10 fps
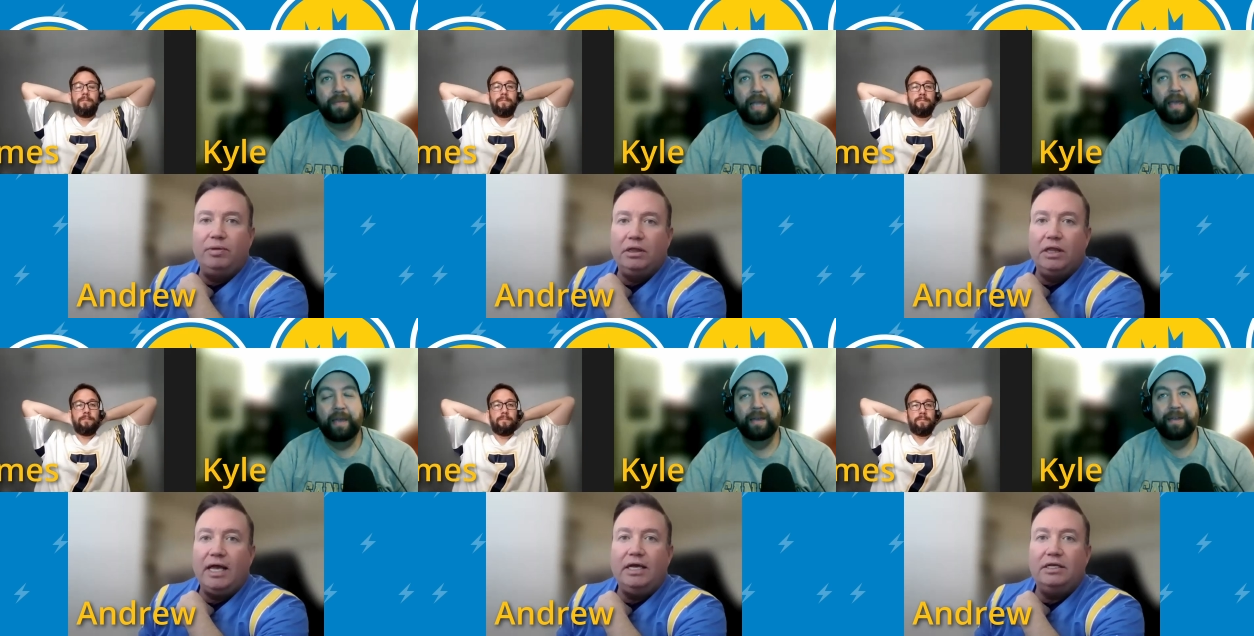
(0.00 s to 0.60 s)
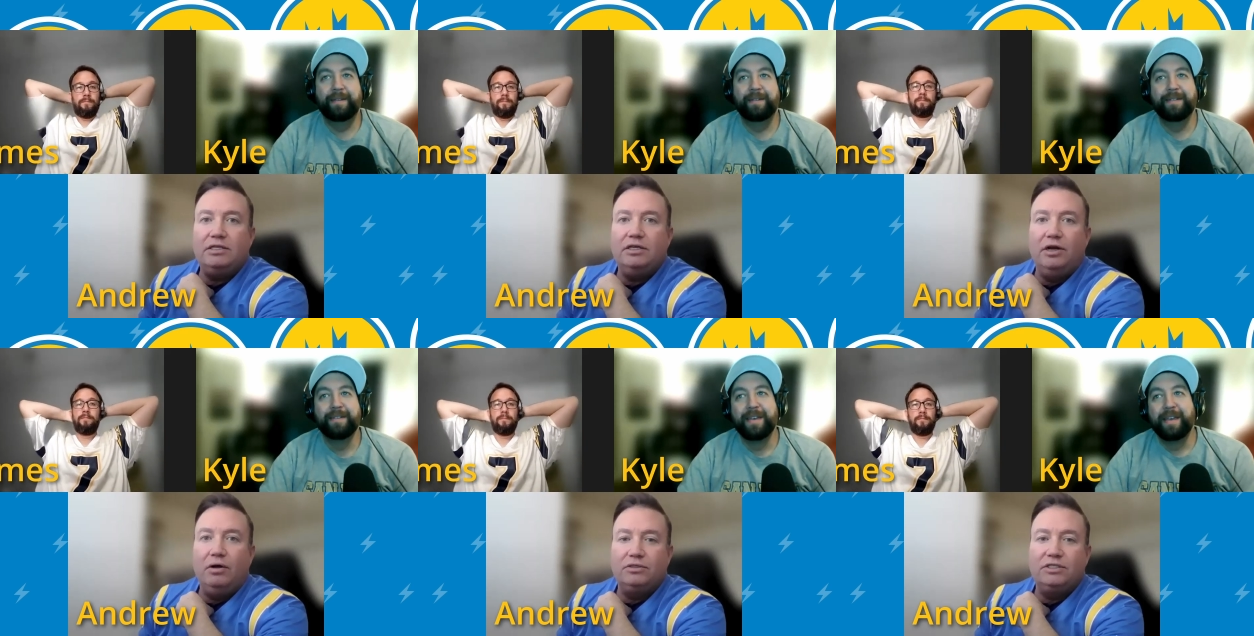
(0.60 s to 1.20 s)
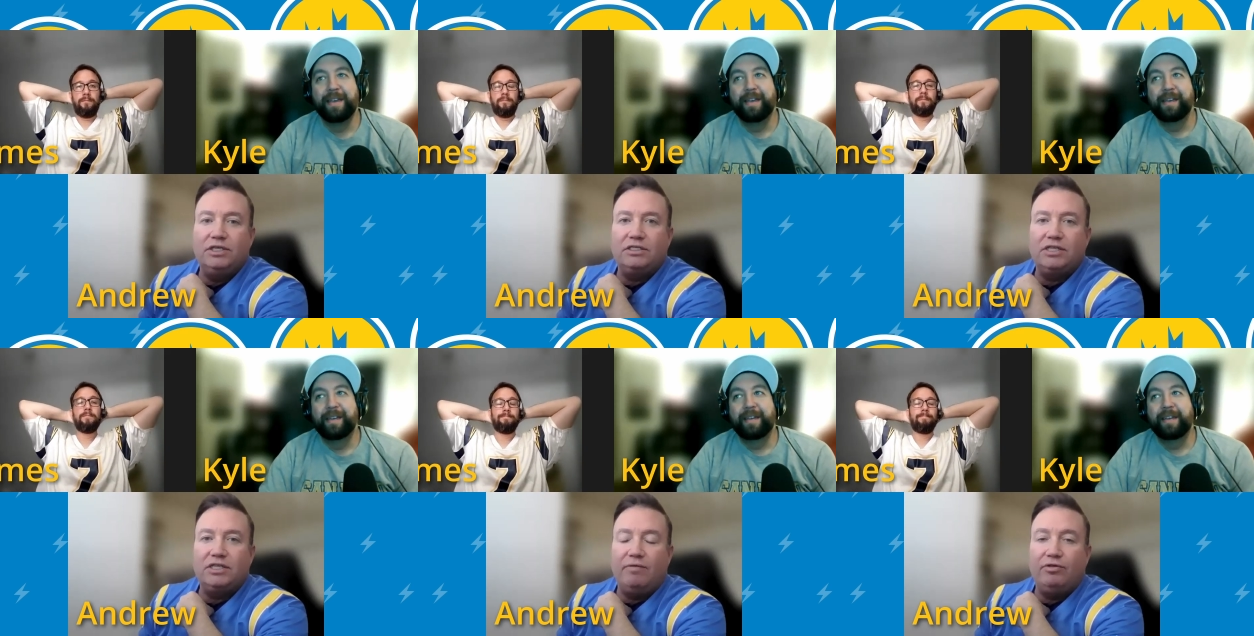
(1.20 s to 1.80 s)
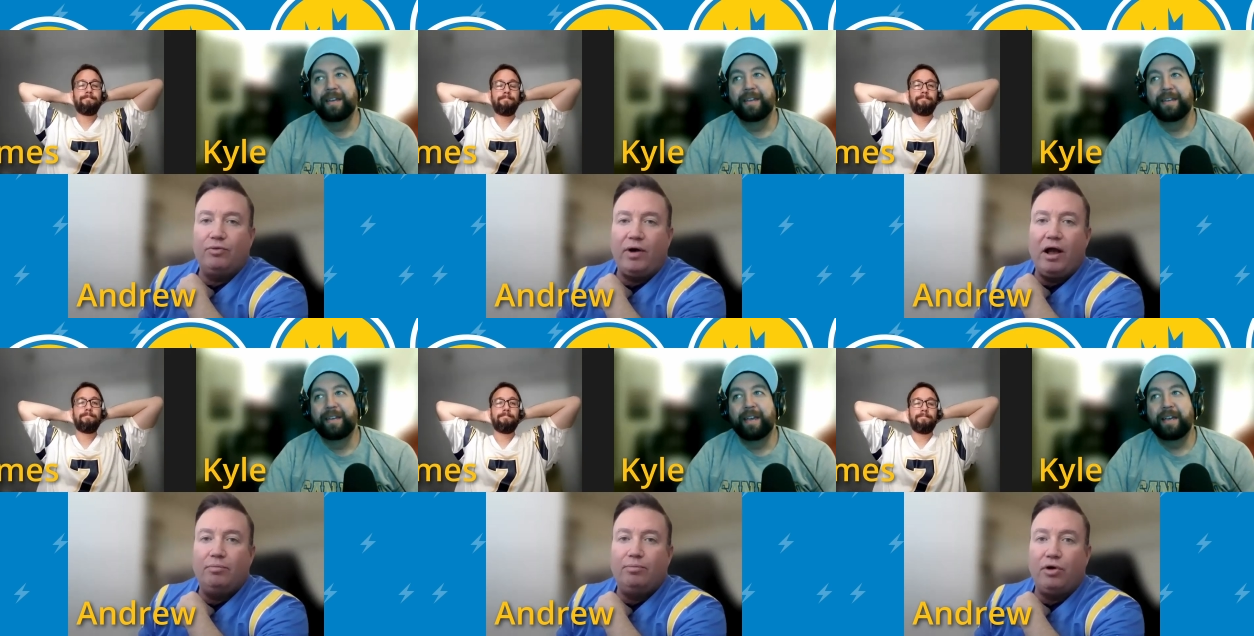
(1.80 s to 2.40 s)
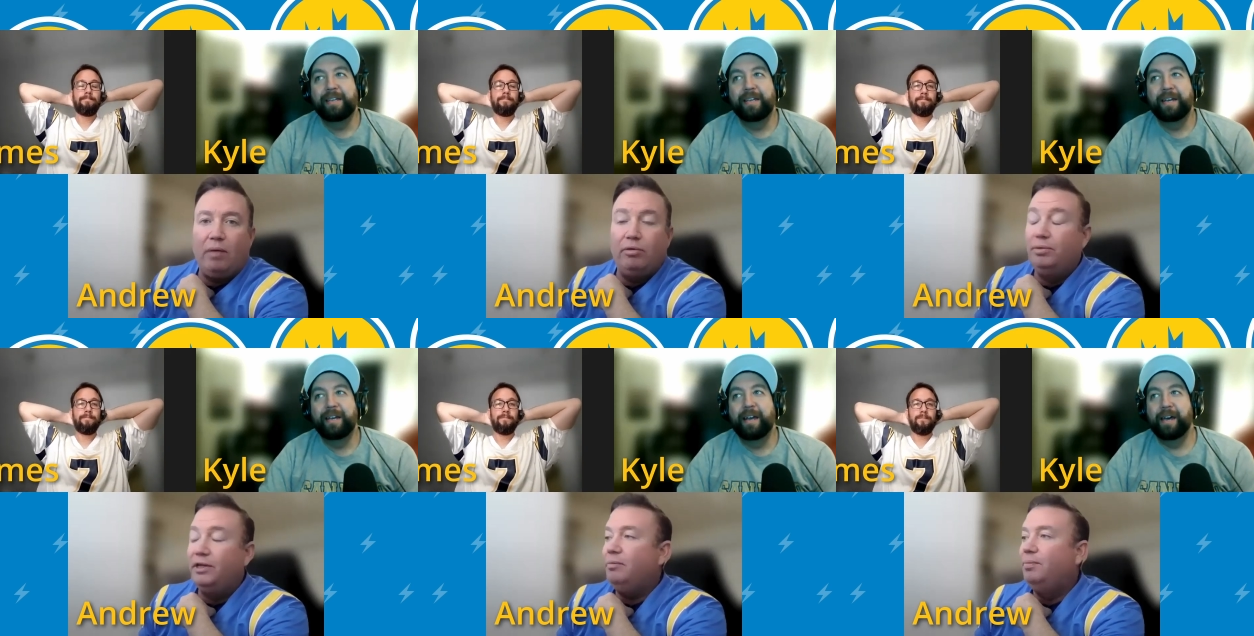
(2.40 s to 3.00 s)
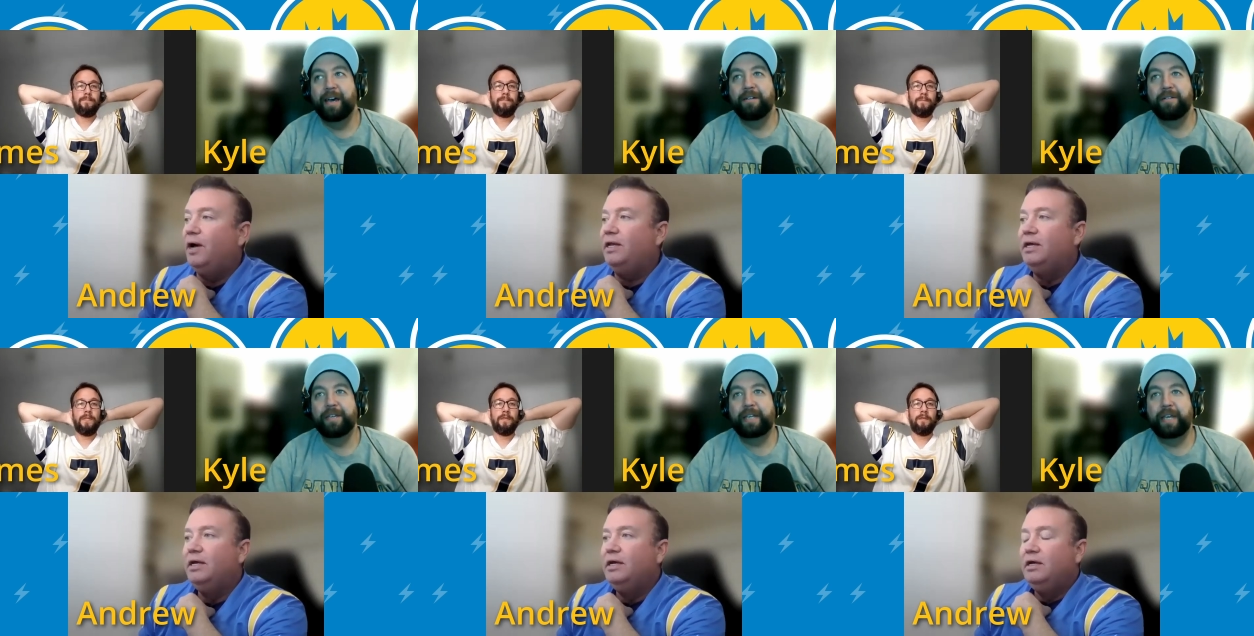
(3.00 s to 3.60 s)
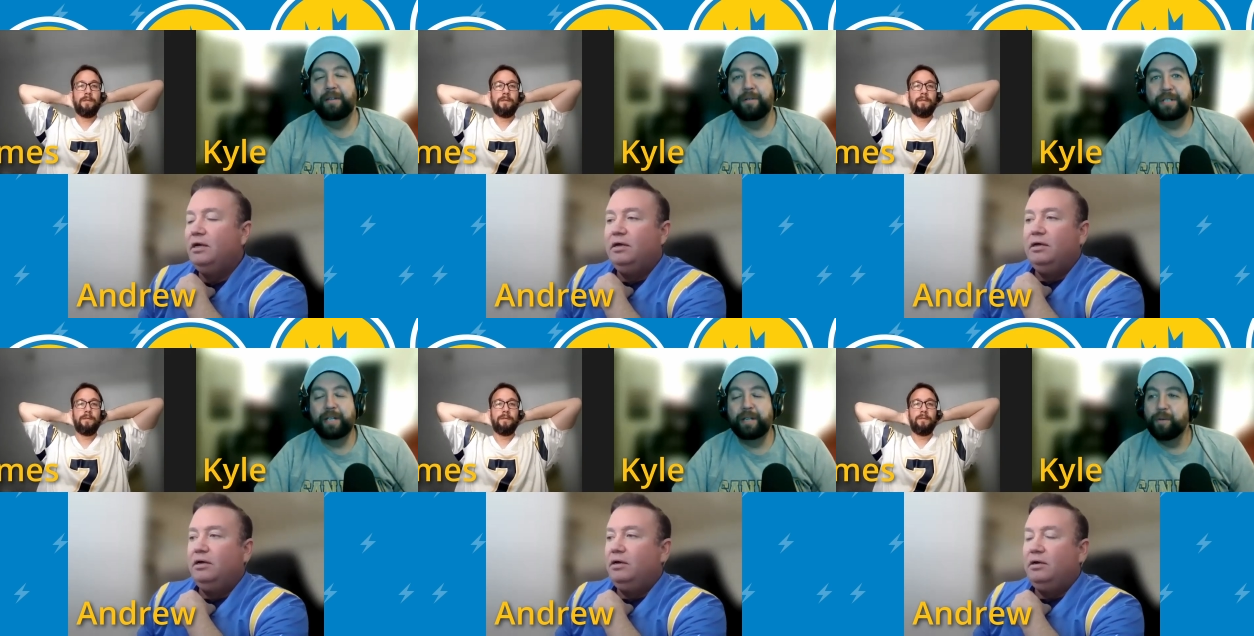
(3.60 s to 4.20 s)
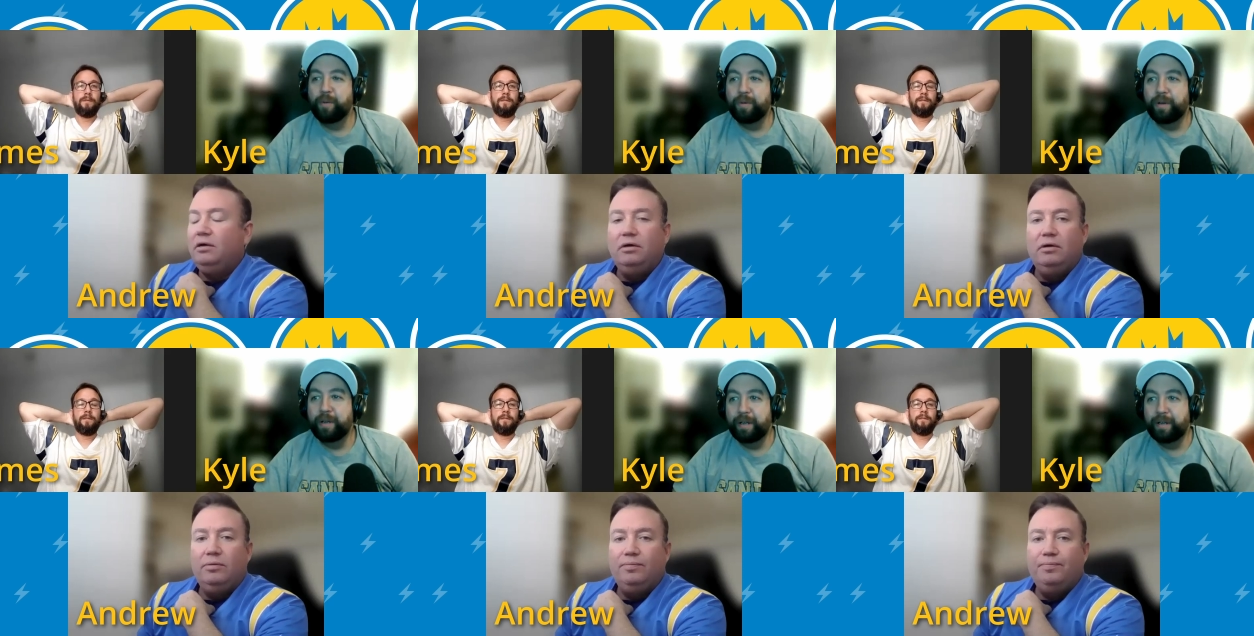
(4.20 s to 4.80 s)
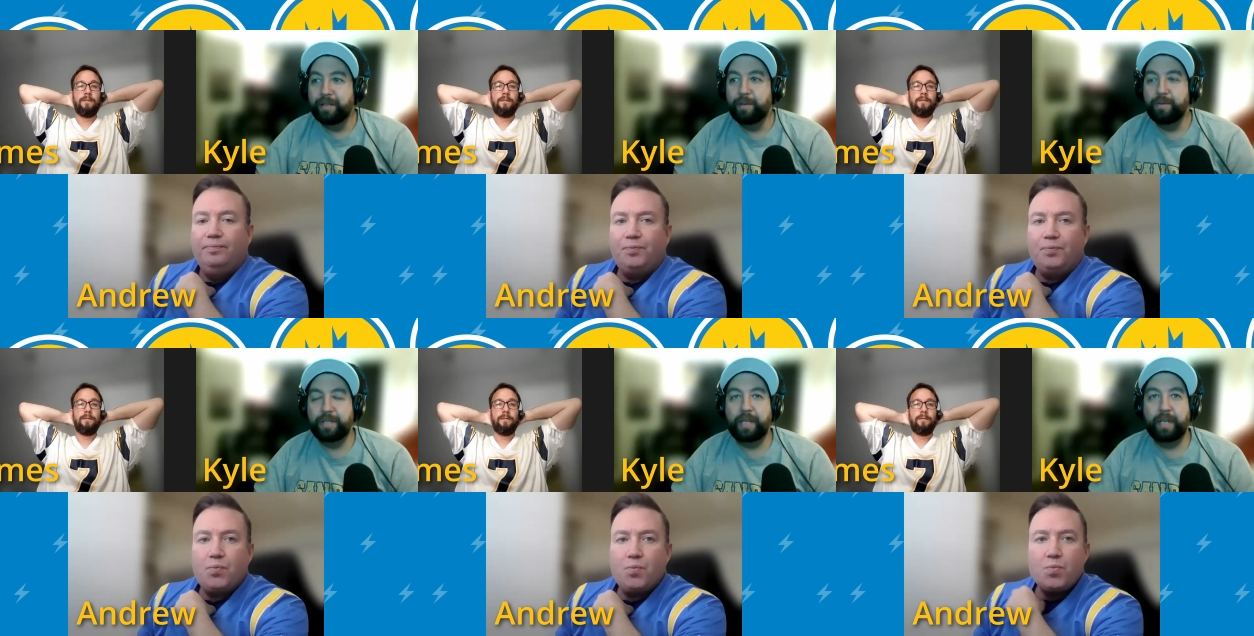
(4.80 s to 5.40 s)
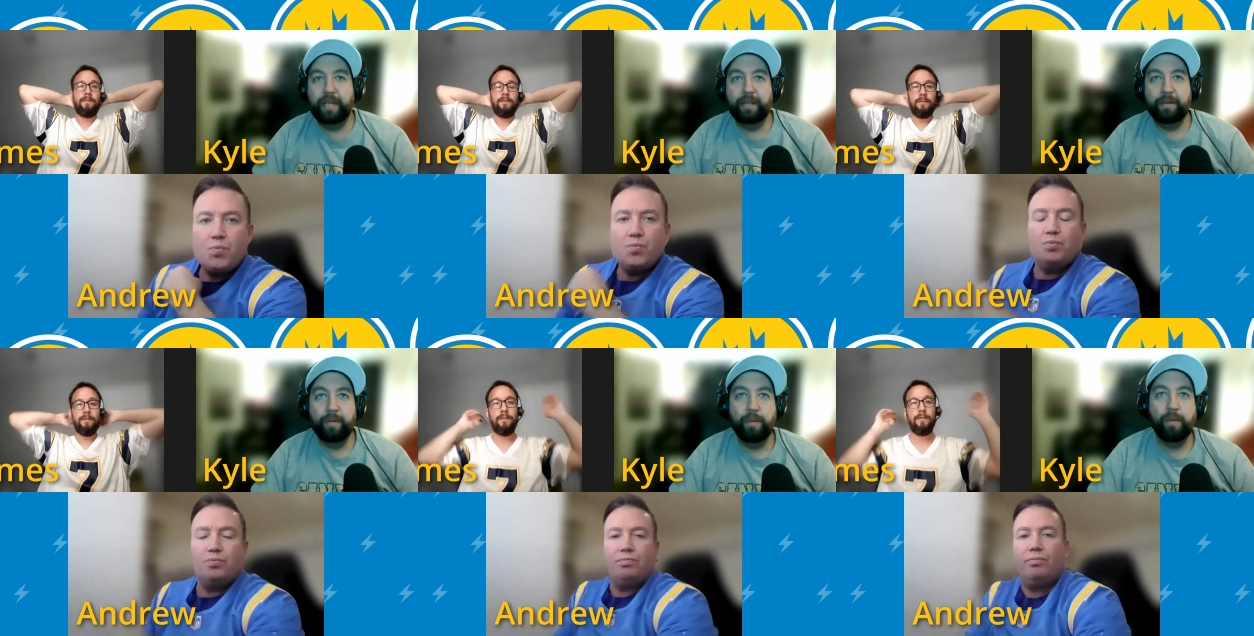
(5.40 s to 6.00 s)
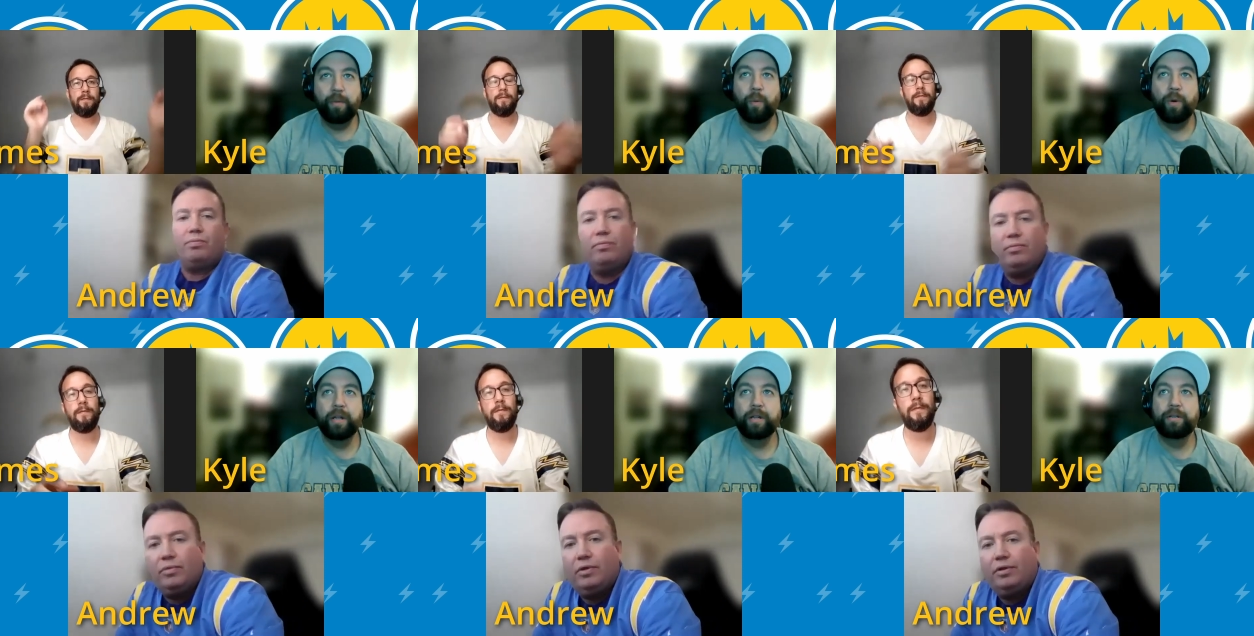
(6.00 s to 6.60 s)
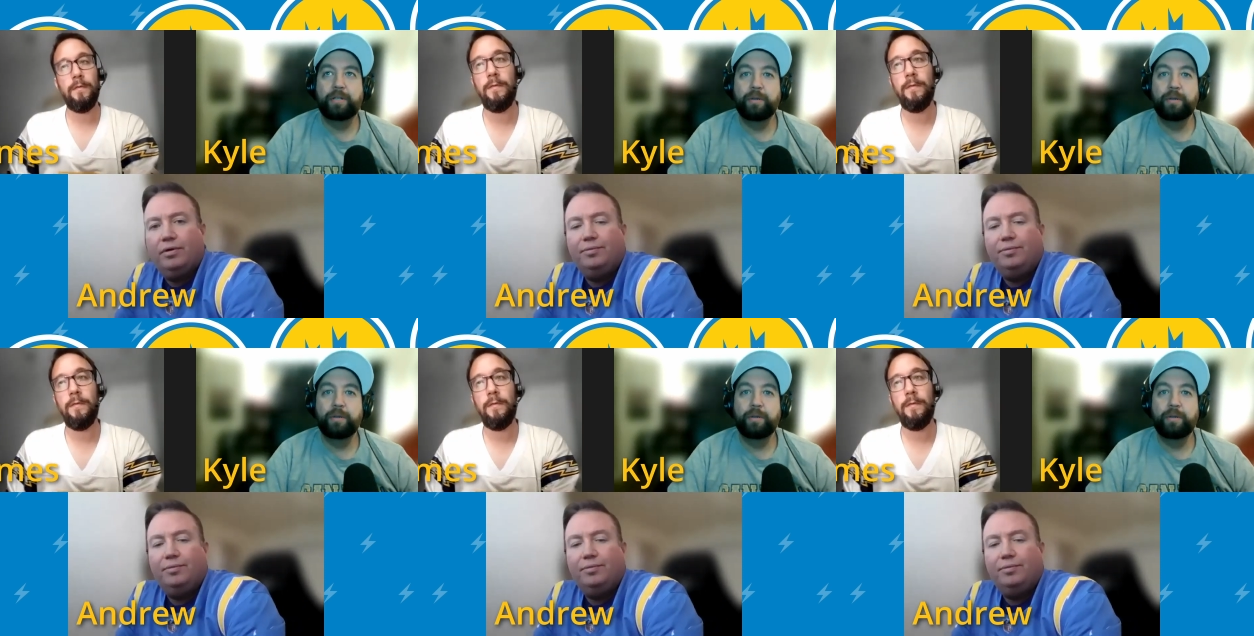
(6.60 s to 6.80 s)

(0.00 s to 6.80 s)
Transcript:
Speaker 1: be late, you know, sixth, seventh round, probably. Yeah, I, I
Speaker 2: don't think yeah. anyone's gonna uh, use a one,